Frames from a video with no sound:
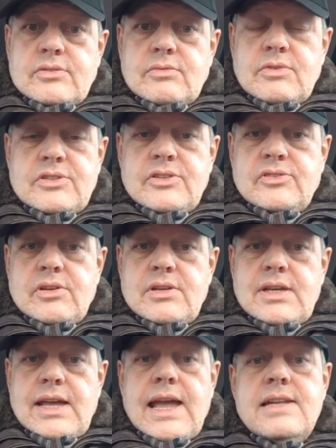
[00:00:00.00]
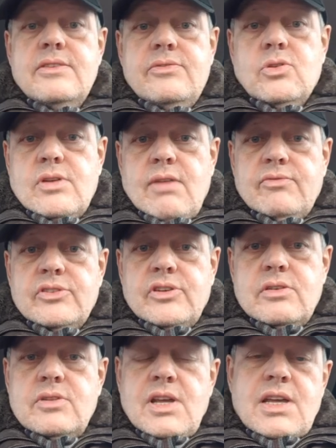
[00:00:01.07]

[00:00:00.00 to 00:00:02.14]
which is the end of your comfort zone,